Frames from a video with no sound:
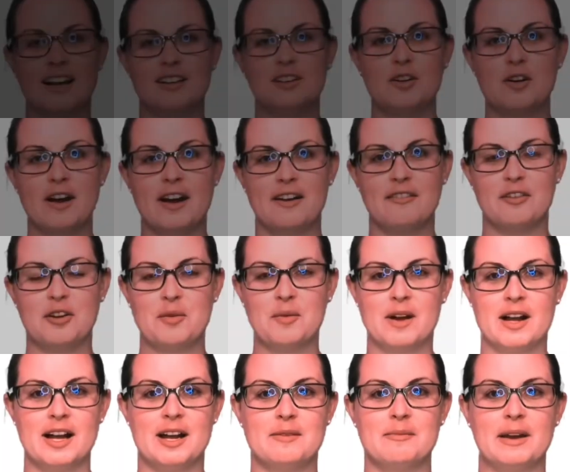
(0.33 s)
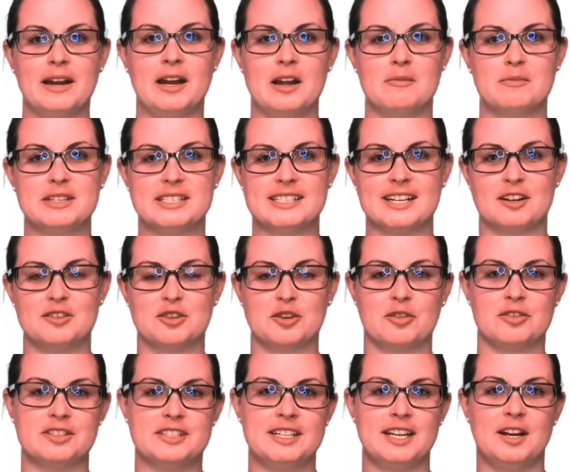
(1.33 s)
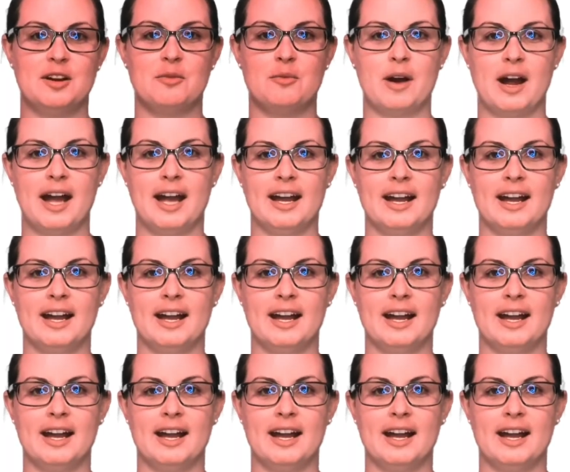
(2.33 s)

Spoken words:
Hi everyone, my name is Dr. Christina Wang.